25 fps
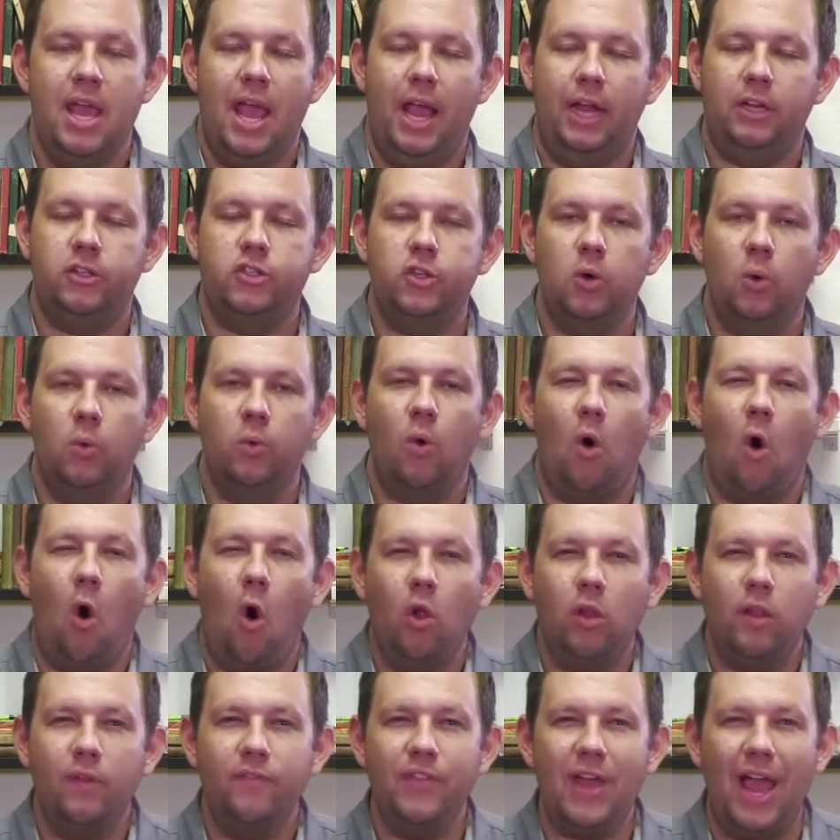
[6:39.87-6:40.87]
And so
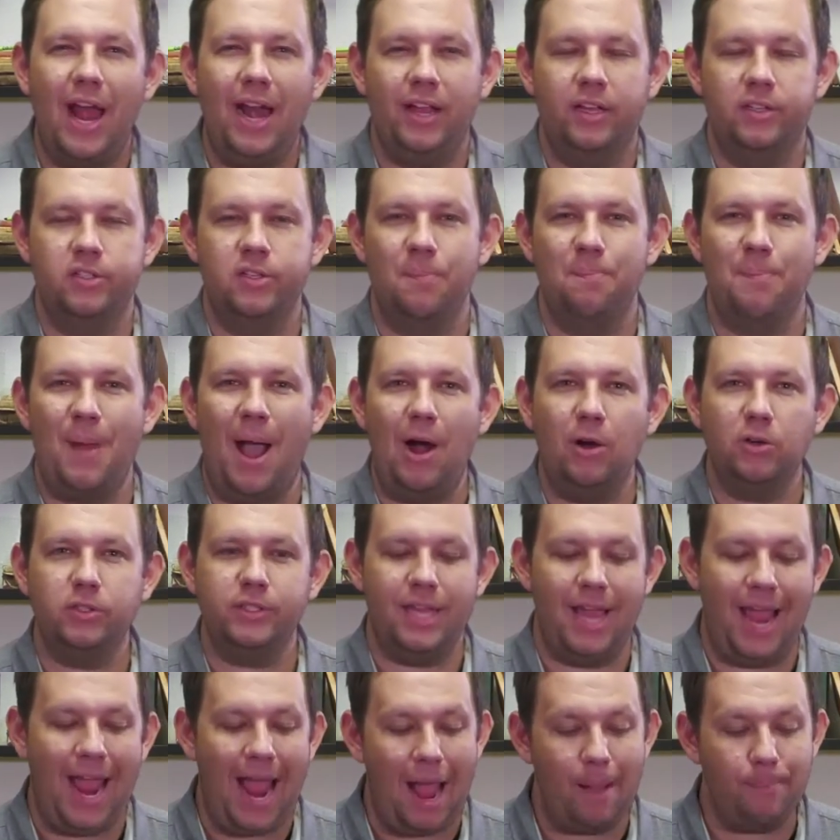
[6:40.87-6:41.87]
all of that is about
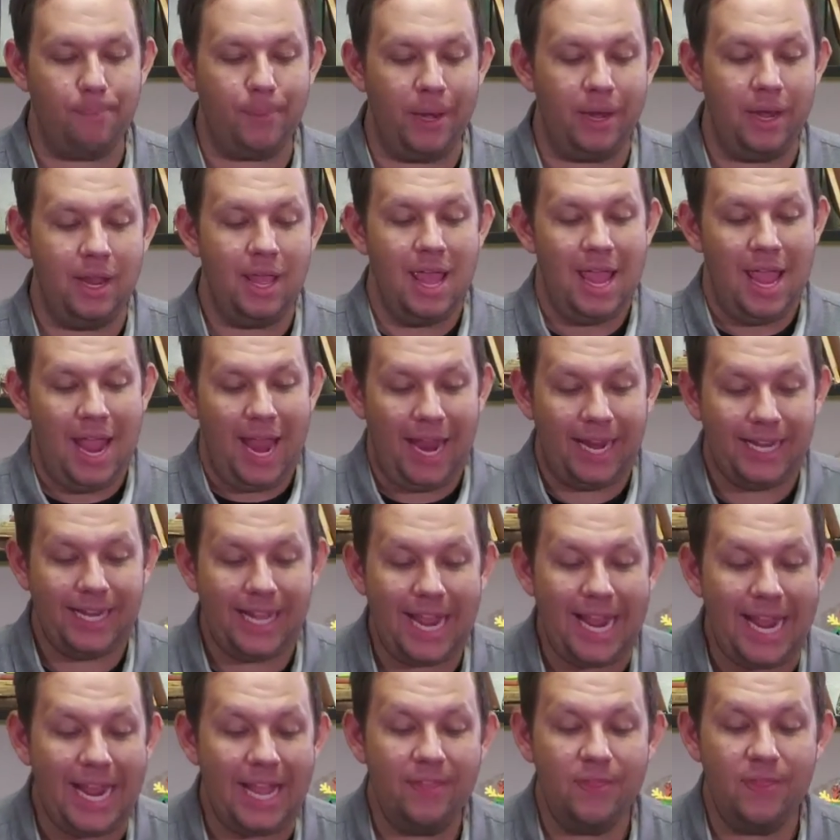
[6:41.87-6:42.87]
to happen. And
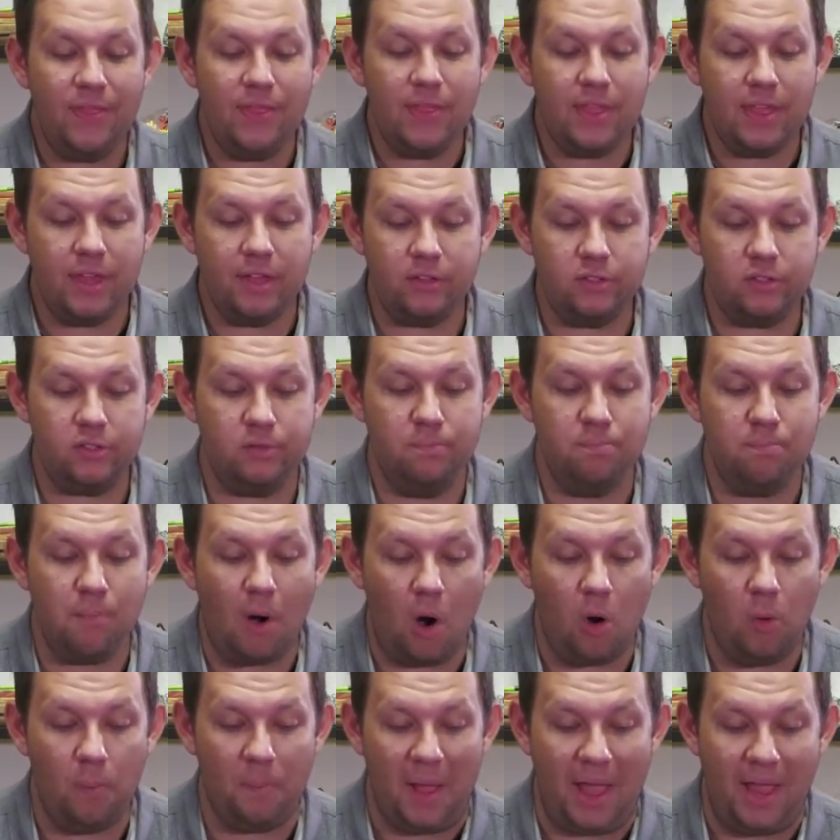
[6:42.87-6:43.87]
in this
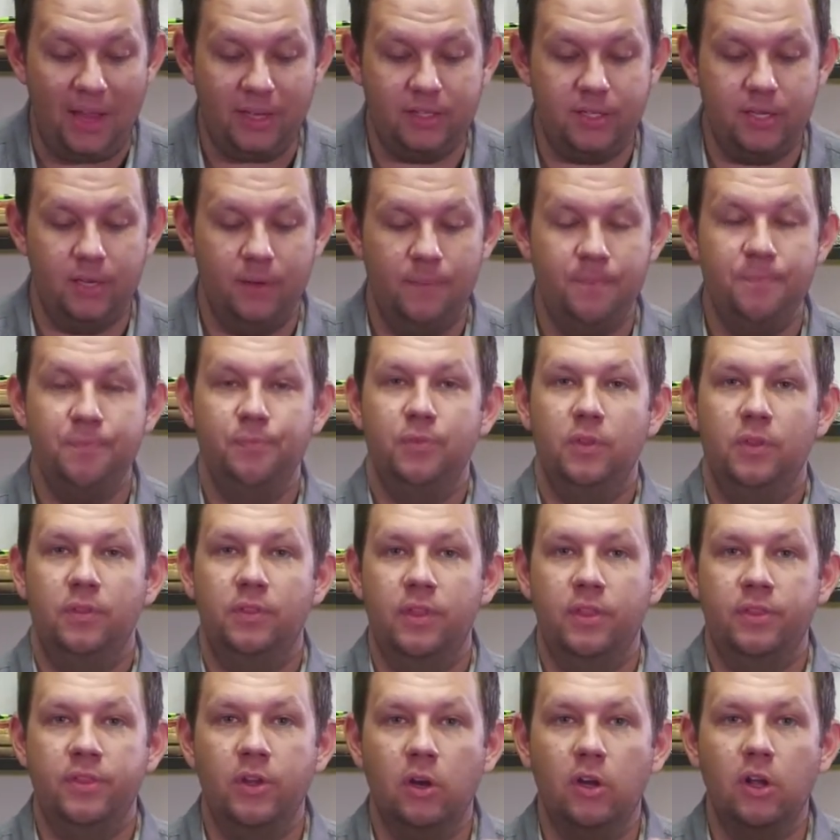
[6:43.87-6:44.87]
moment,
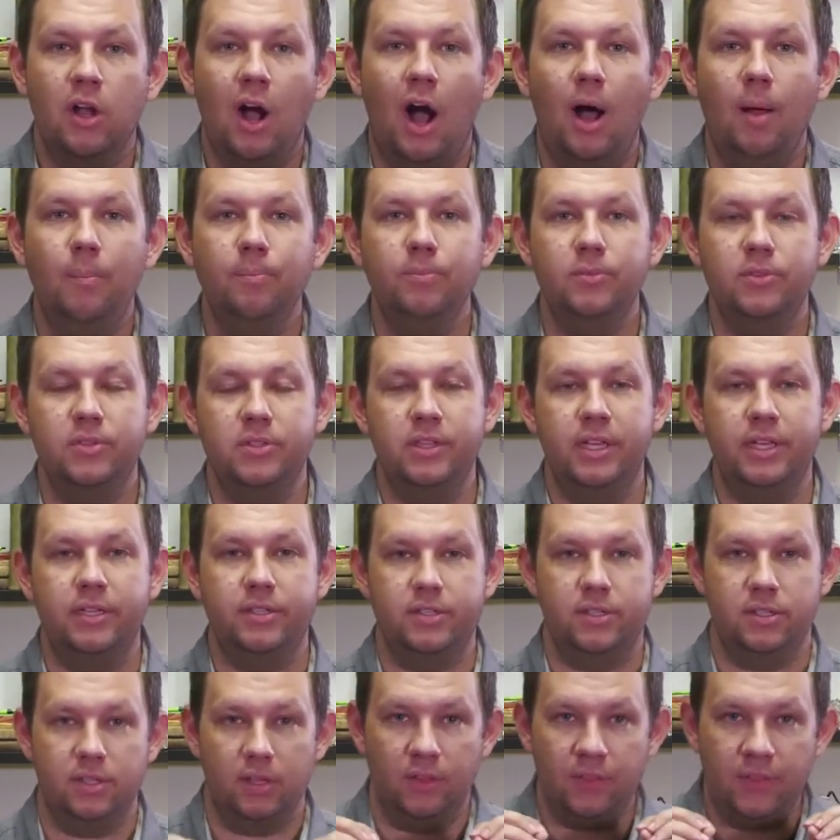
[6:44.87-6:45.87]
there comes
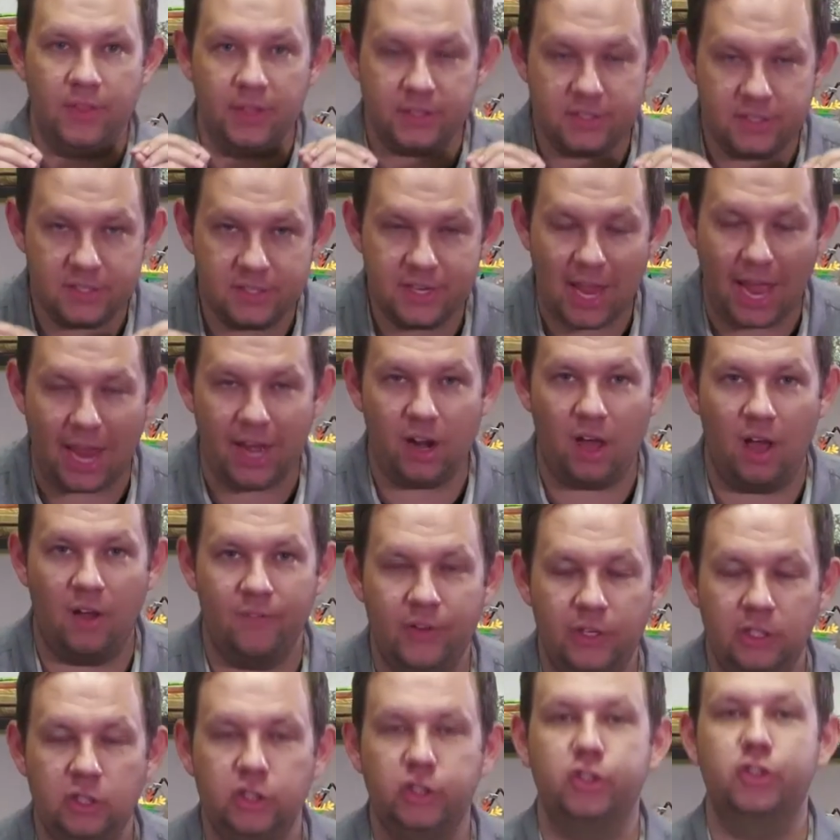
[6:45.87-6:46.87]
this set
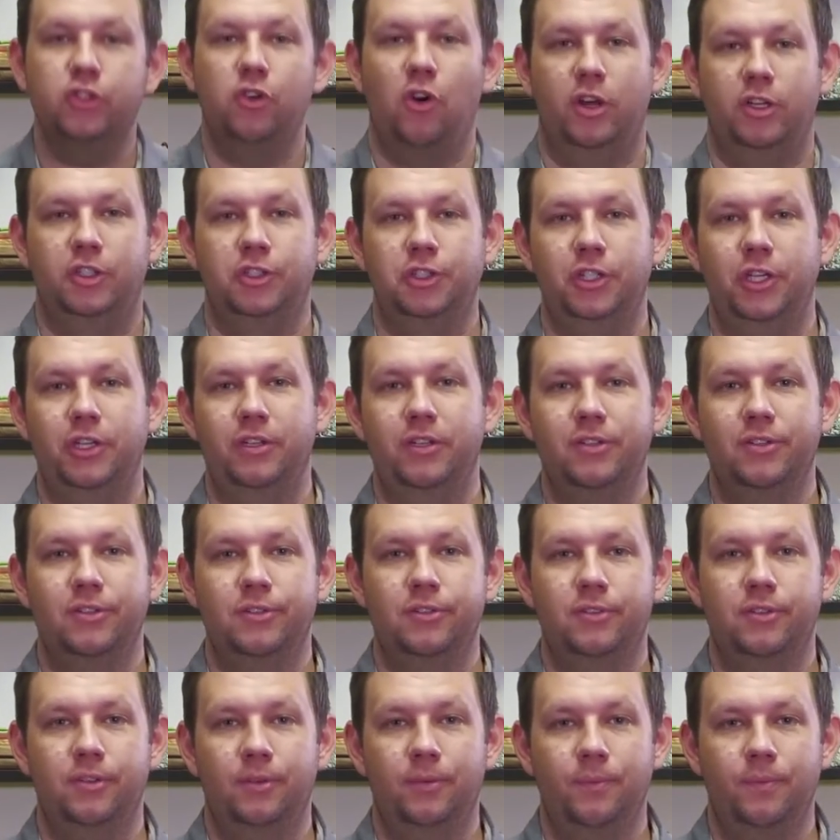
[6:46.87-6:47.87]
of
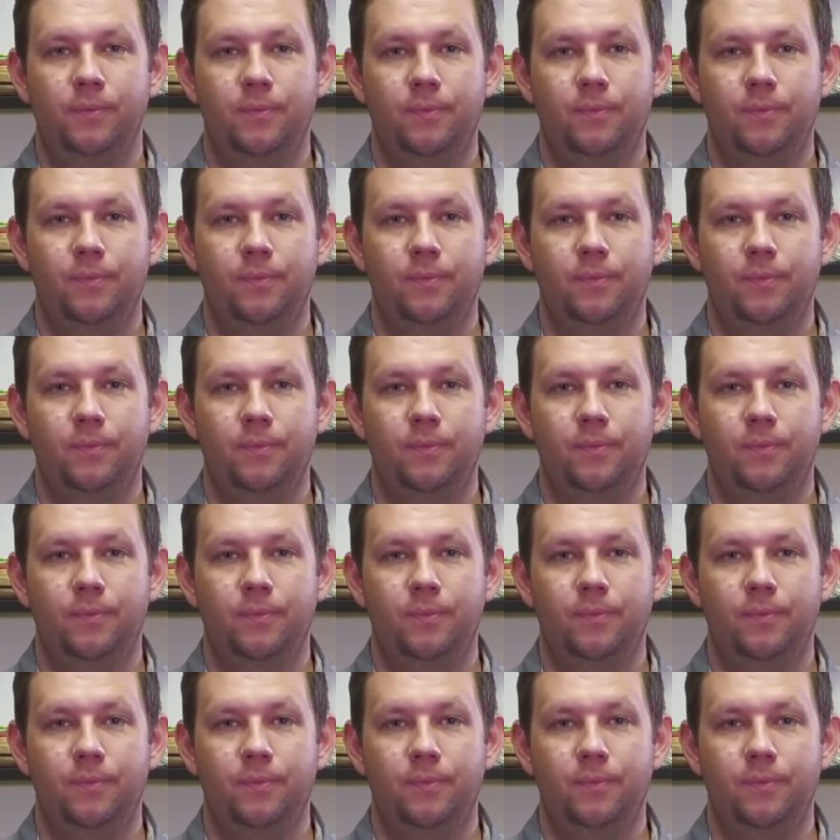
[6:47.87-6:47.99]
instructions.